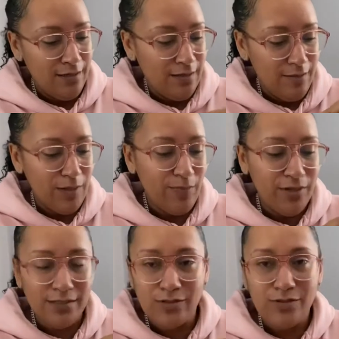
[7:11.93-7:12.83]
I'm gonna
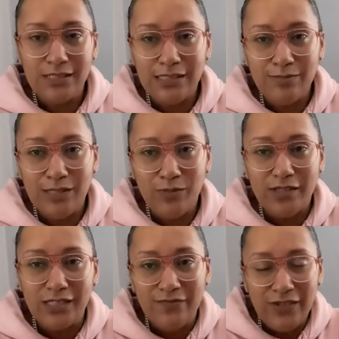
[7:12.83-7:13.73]
put, as soon as I'm done with
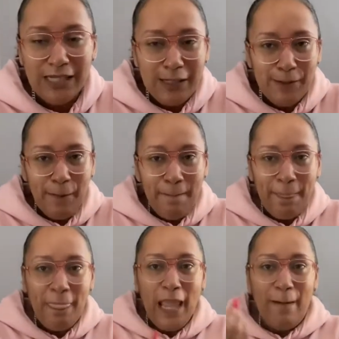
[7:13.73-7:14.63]
this video,
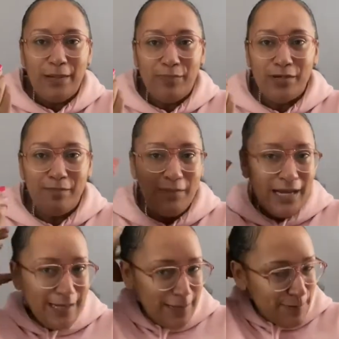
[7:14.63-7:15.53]
I'm gonna put
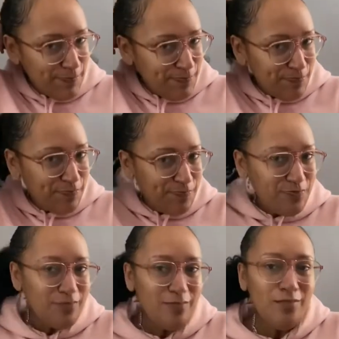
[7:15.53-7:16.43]
my I'm
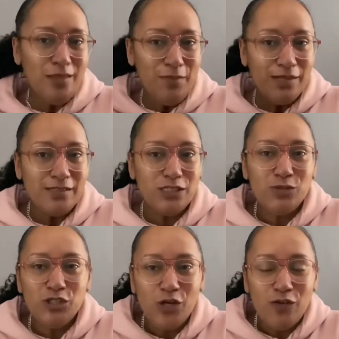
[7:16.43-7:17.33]
gonna
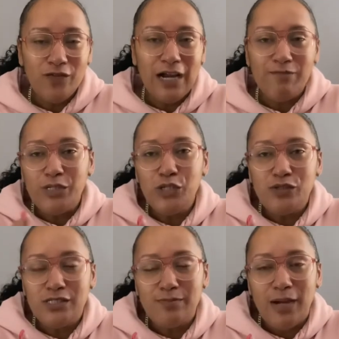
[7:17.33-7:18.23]
switch over. I've been
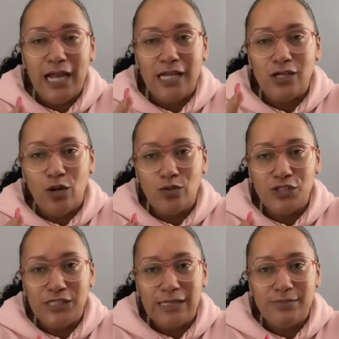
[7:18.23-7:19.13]
using my
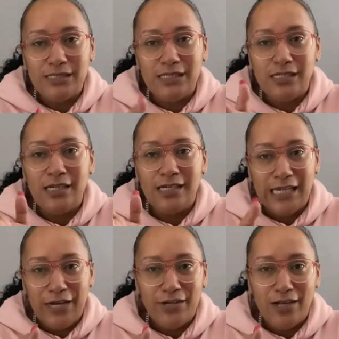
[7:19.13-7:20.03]
Coach Dempsey
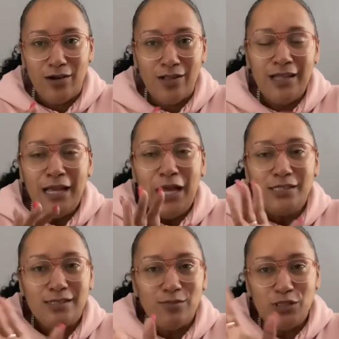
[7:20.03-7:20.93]
carryall.
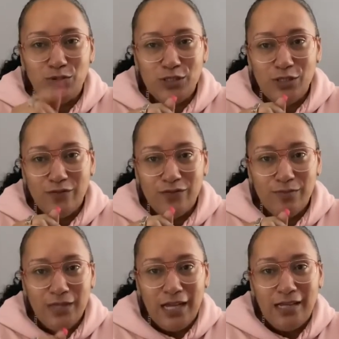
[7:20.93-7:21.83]
So I'm gonna switch over
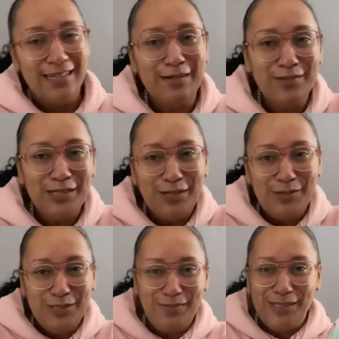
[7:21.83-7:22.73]
from that and I'm gonna go
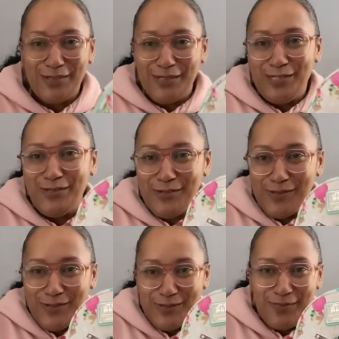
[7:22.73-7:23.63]
to my little cute
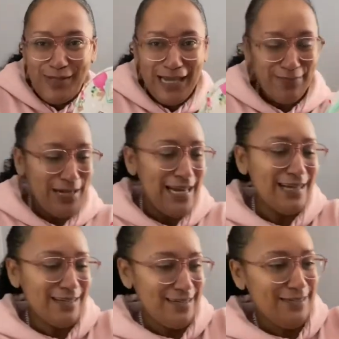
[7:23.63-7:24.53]
Grogu backpack.